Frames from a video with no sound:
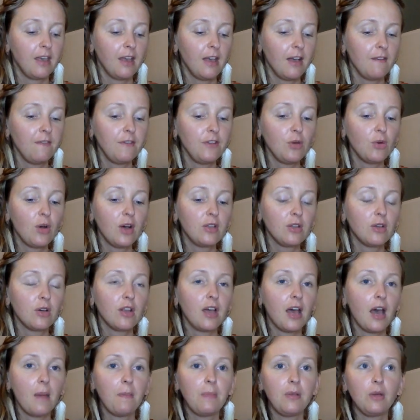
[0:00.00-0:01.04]
If you are
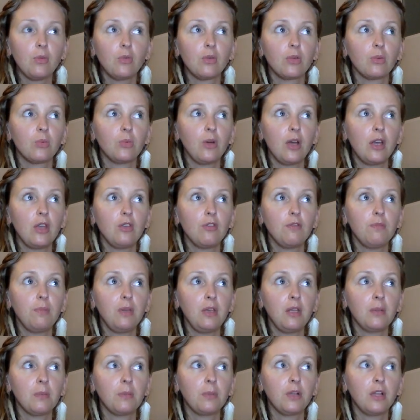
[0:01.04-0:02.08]
not happy with where you've
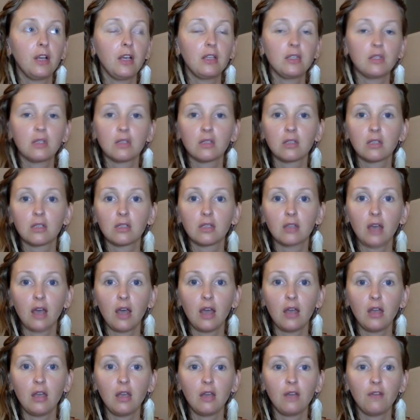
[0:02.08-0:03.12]
been placed in
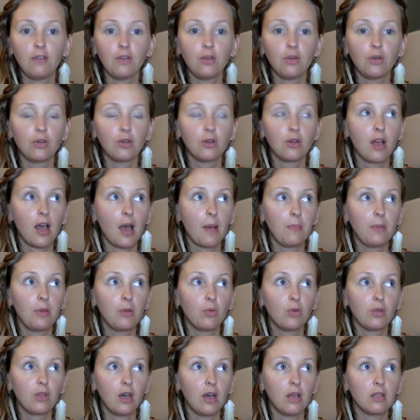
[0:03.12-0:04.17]
society, if you're not happy
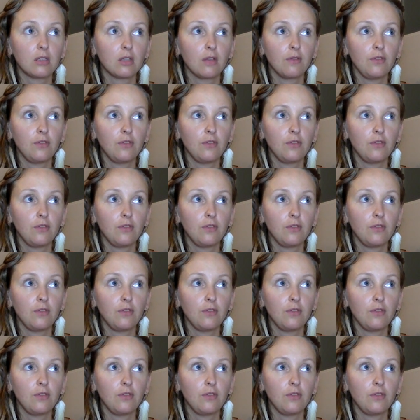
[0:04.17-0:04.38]
with us,